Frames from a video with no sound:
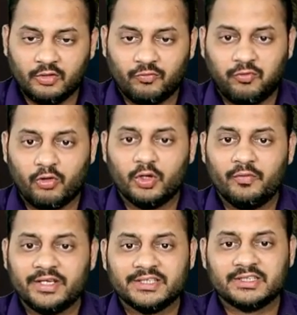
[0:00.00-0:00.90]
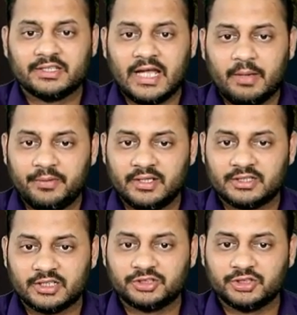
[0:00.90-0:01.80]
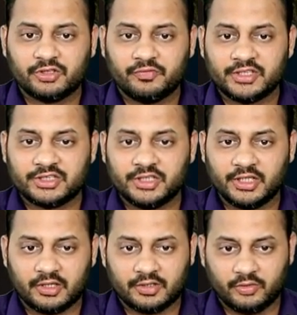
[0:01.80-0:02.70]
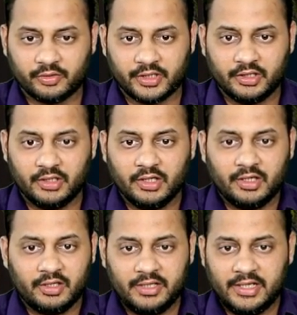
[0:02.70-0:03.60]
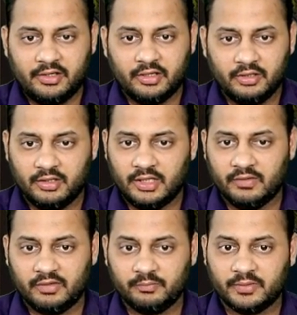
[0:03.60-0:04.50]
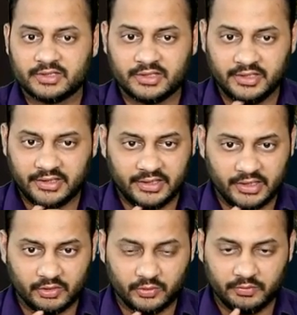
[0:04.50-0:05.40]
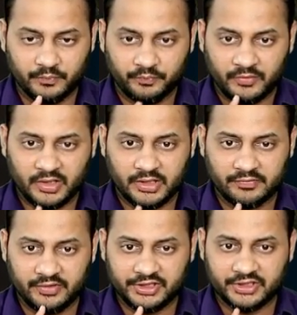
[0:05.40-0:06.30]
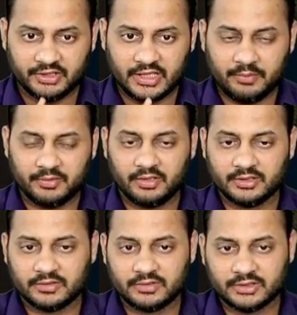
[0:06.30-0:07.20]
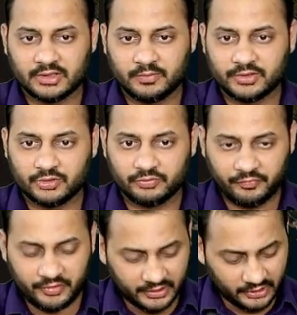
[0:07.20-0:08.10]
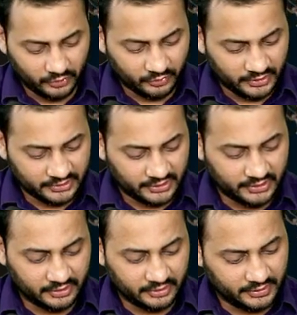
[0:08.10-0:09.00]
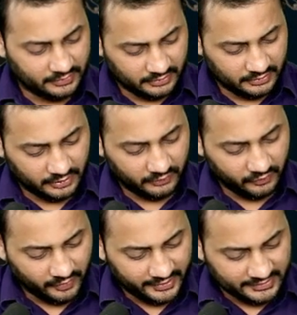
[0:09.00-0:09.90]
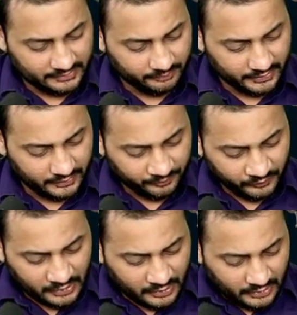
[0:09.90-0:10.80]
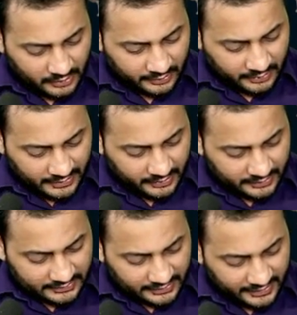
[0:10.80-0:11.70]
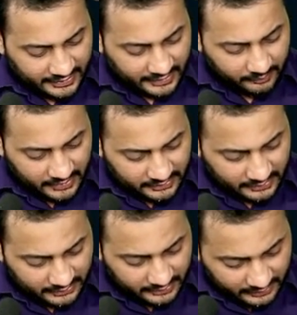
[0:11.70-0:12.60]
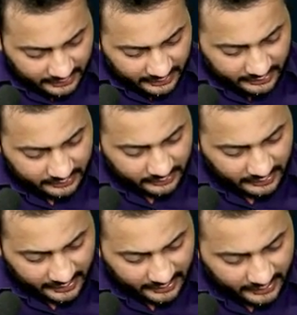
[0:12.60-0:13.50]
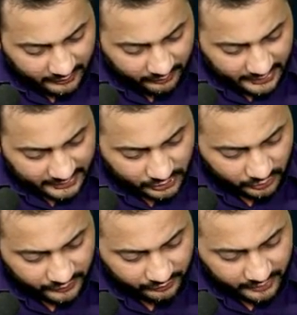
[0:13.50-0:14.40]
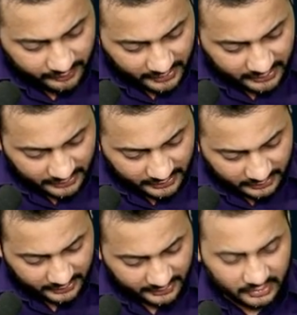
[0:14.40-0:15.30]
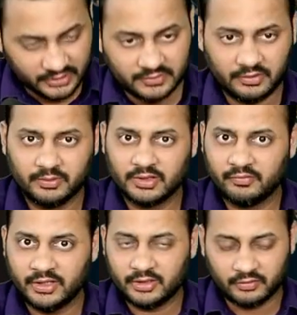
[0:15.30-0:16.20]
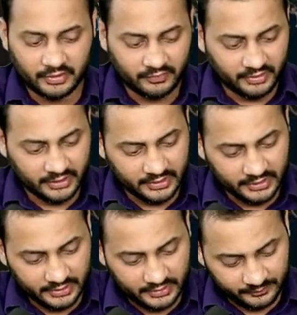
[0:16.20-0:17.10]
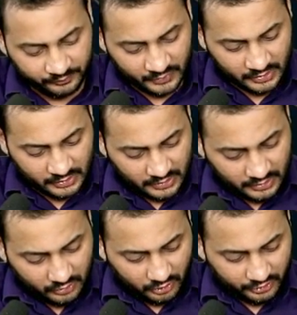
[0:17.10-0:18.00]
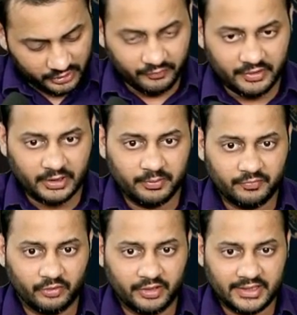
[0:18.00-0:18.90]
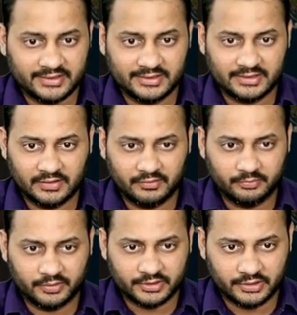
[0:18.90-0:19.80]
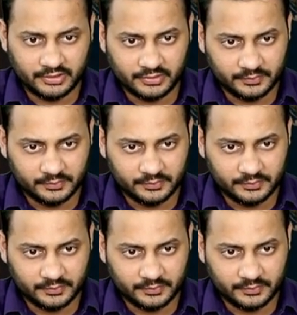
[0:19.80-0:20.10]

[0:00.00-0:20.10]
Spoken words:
Following is the capital structure of STR. Okay, debt 11% 80 crore. Equity share capital reserves and surplus 250, and the total is 330. Quite simple. Debt is 80 by 330 and equity is 250 by 330. This will be the weight of equity and debt. Cost of debt before tax is 11%.